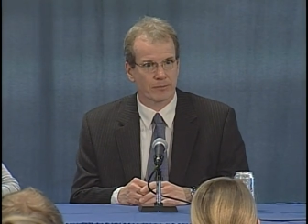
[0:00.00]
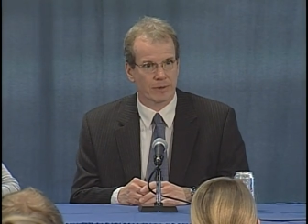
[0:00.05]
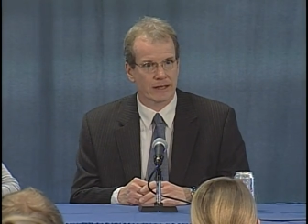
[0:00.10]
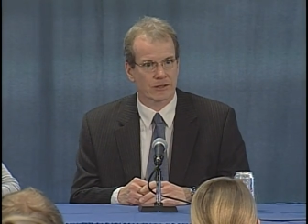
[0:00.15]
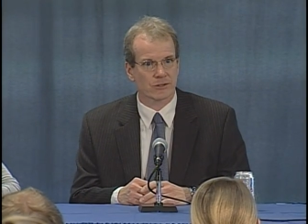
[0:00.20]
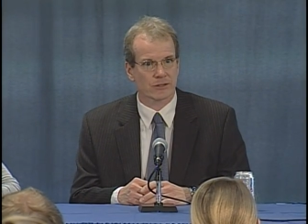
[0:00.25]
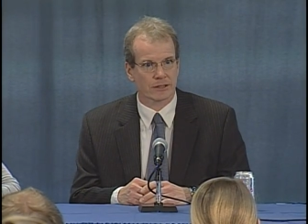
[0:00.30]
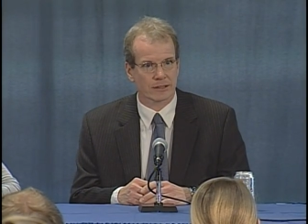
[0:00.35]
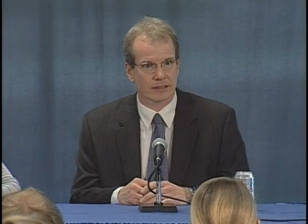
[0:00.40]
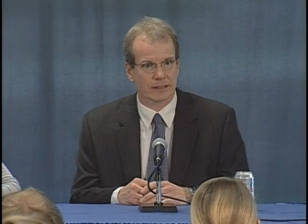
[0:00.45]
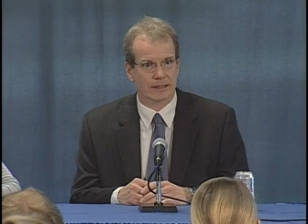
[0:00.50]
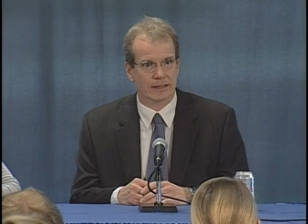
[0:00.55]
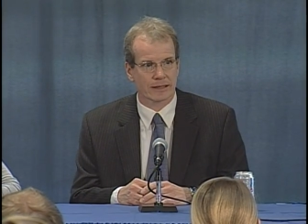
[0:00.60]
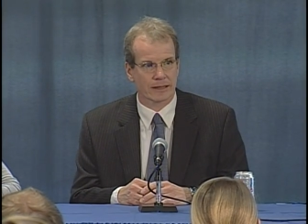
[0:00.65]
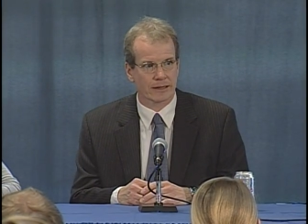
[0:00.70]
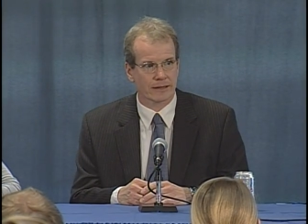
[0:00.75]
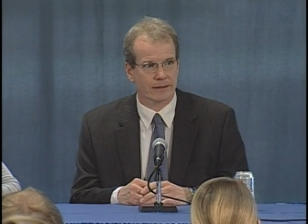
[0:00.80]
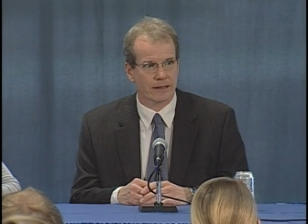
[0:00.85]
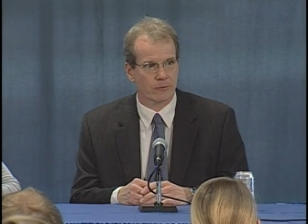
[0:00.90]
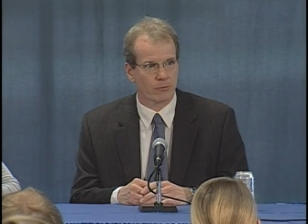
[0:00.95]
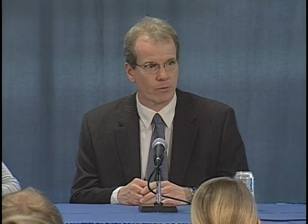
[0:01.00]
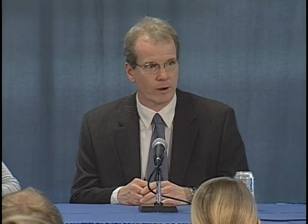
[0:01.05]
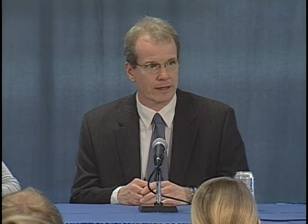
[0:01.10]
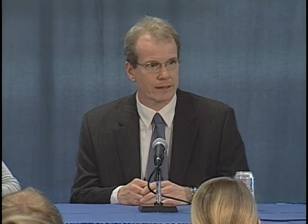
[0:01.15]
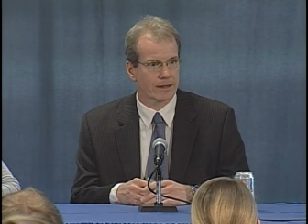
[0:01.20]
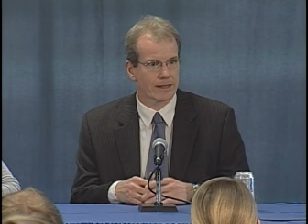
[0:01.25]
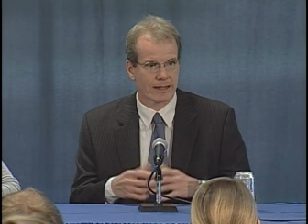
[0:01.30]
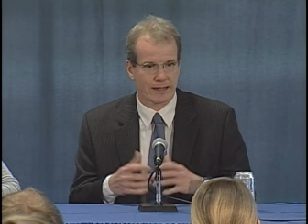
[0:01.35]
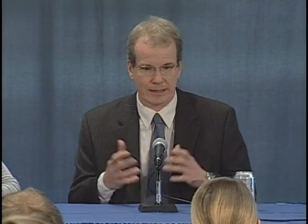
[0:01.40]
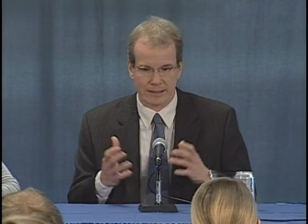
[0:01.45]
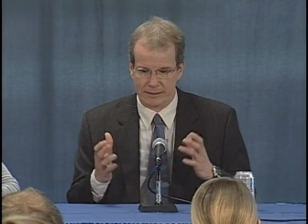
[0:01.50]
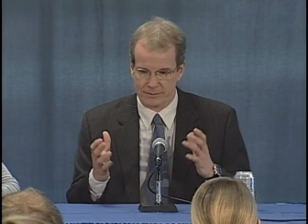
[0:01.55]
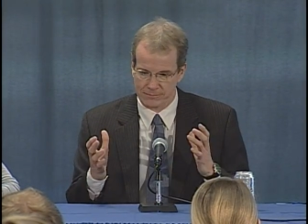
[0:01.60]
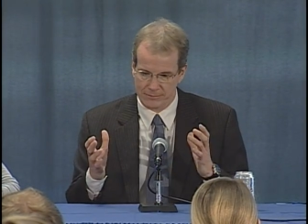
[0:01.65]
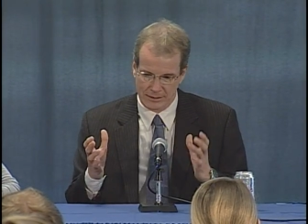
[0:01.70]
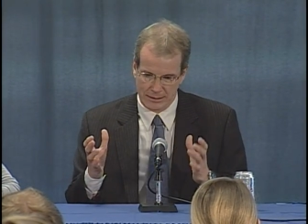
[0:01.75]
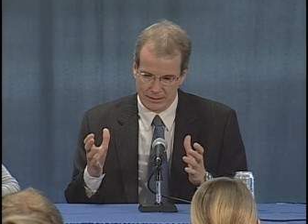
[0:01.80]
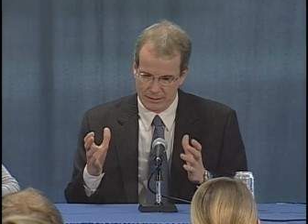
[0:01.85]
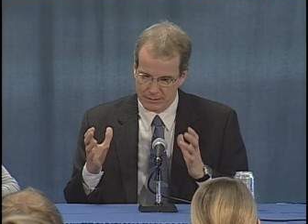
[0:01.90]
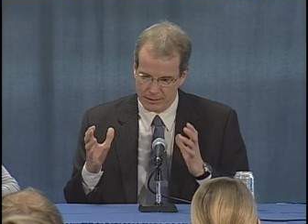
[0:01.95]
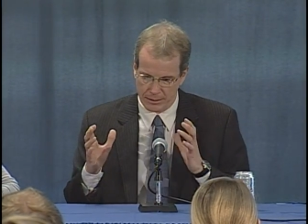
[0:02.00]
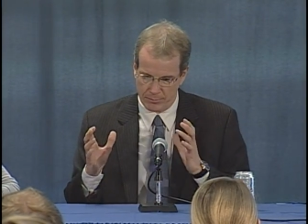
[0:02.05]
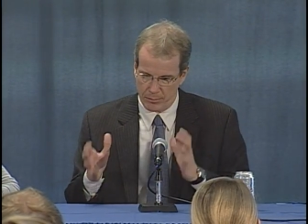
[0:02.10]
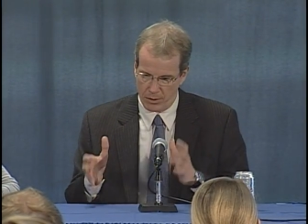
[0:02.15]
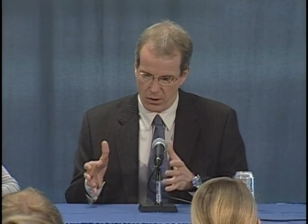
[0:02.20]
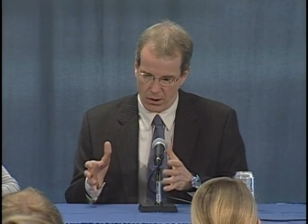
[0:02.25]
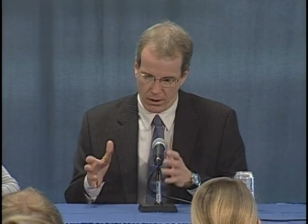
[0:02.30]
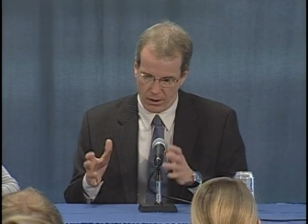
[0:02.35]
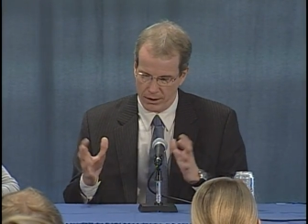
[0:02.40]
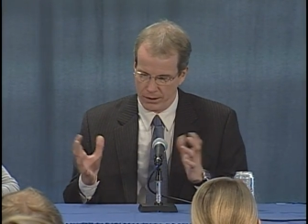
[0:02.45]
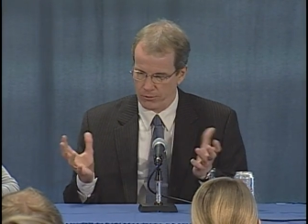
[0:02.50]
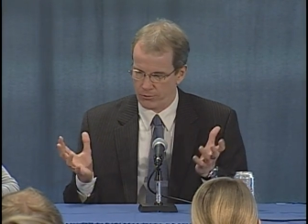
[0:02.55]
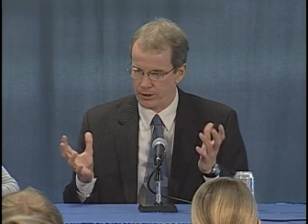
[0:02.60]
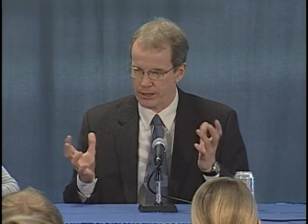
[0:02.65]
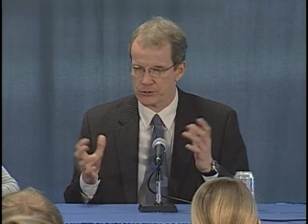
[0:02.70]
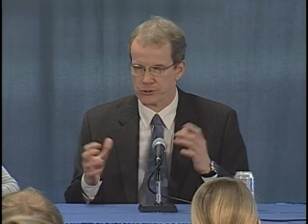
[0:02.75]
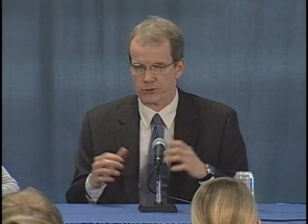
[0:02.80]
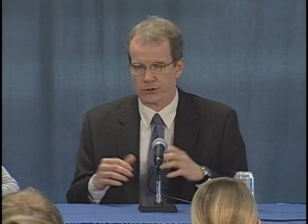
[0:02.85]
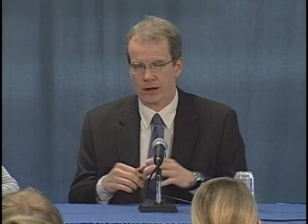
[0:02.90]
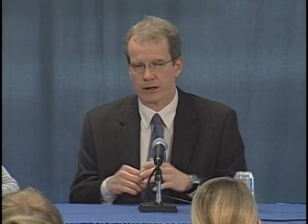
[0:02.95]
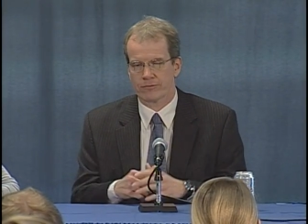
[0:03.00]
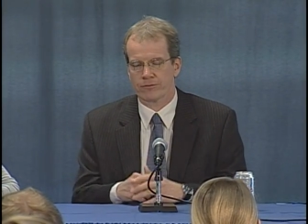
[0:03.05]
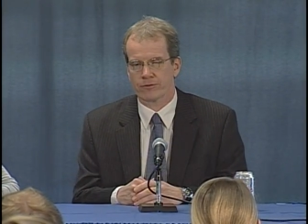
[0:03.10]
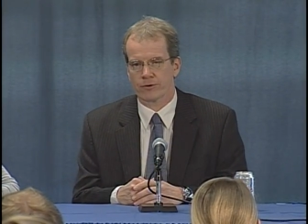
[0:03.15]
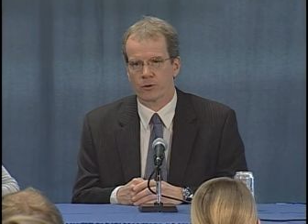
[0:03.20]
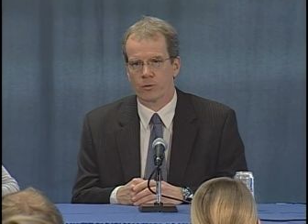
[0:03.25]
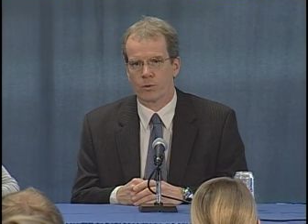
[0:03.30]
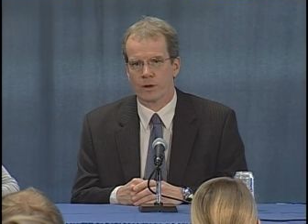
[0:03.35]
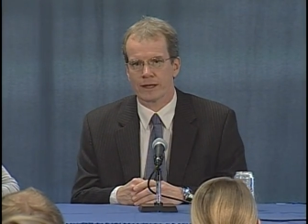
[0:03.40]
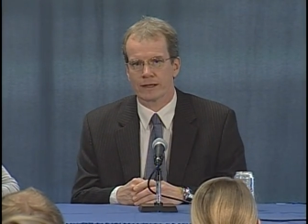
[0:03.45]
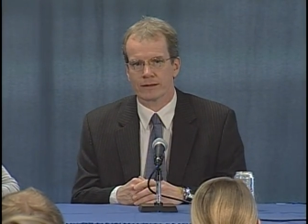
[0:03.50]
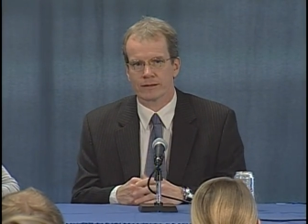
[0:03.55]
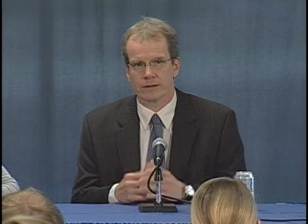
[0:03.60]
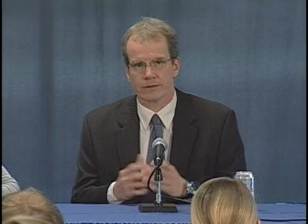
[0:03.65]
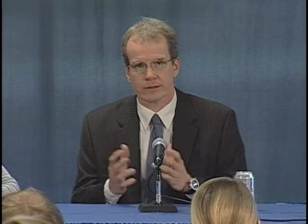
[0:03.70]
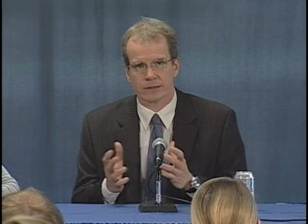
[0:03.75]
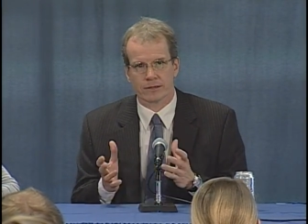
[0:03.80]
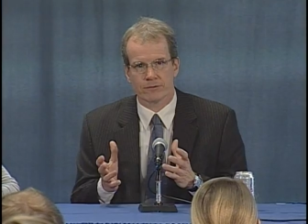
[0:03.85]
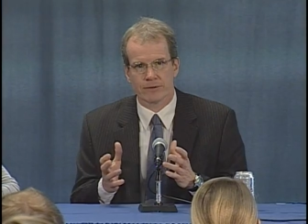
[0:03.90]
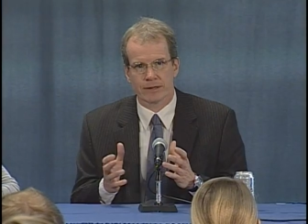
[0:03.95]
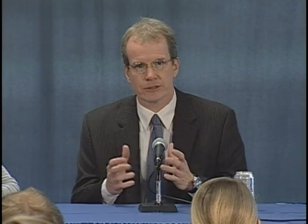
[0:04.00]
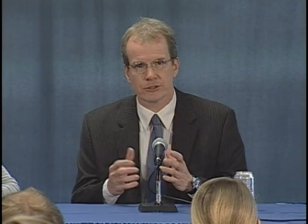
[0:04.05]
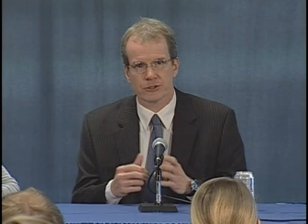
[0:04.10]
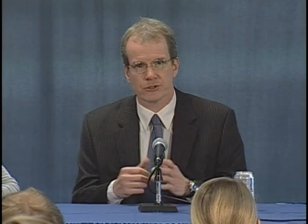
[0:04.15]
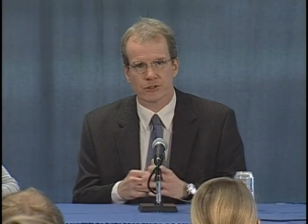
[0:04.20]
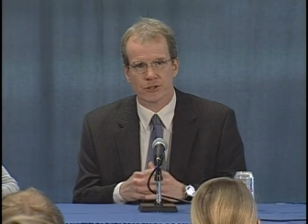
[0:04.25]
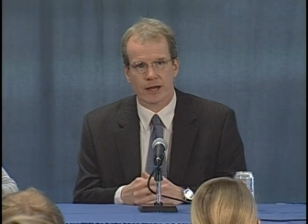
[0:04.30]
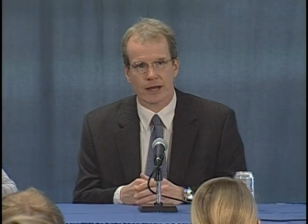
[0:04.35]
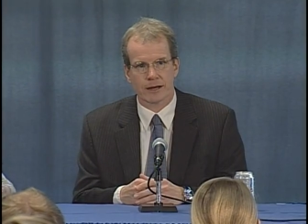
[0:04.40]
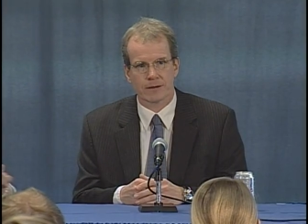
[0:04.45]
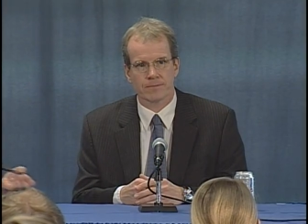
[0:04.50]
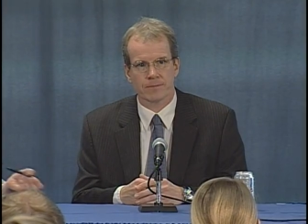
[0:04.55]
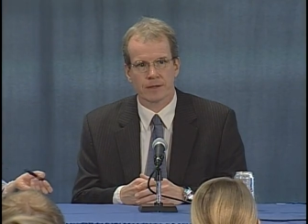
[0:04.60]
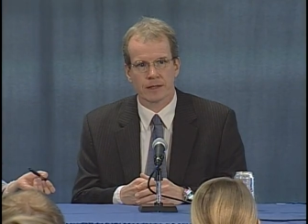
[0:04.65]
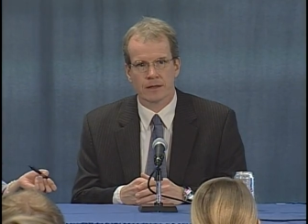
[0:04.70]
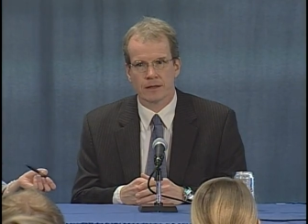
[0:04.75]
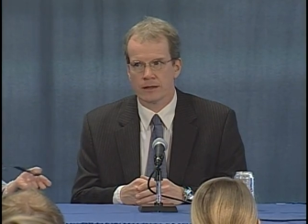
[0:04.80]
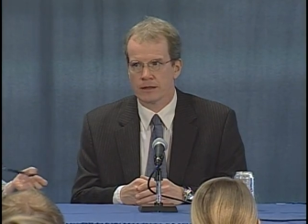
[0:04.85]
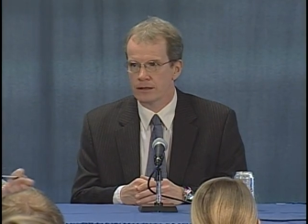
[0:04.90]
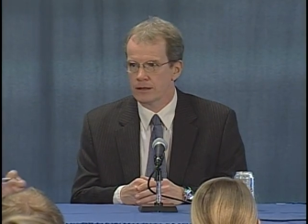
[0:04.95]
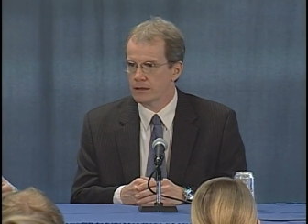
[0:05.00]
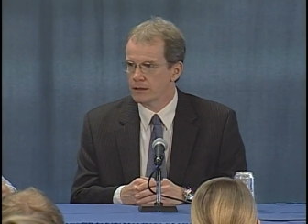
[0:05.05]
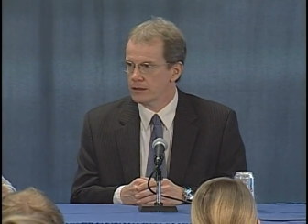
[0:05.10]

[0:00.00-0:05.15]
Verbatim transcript: Basically, uh, they rent a a bar or a restaurant for a week near the convention site. Parking garage, I